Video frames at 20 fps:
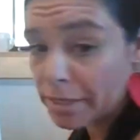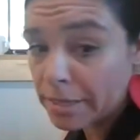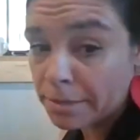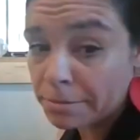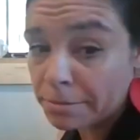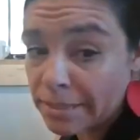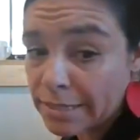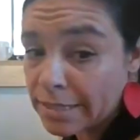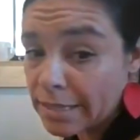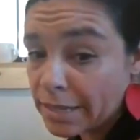
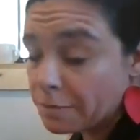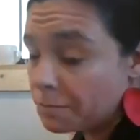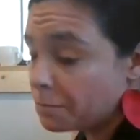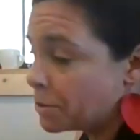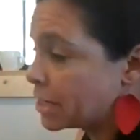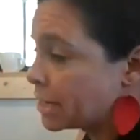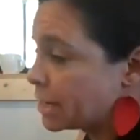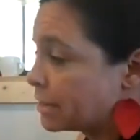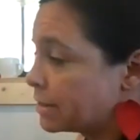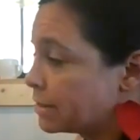Let's see if
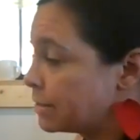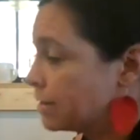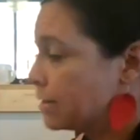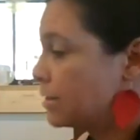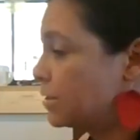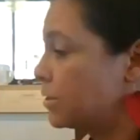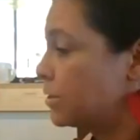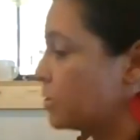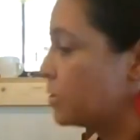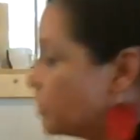we can
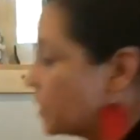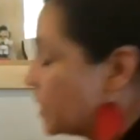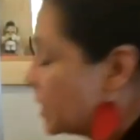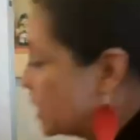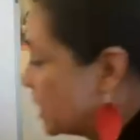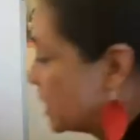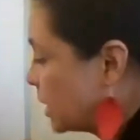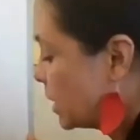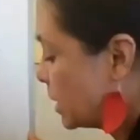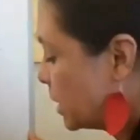scoot this
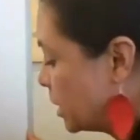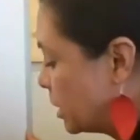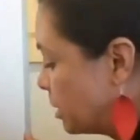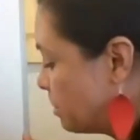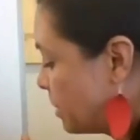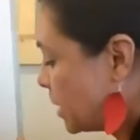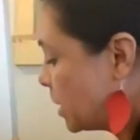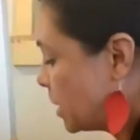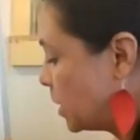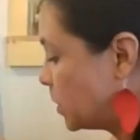in a little
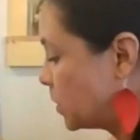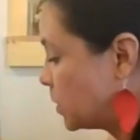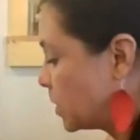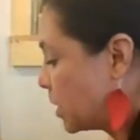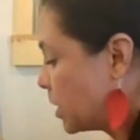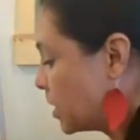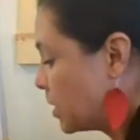bit closer.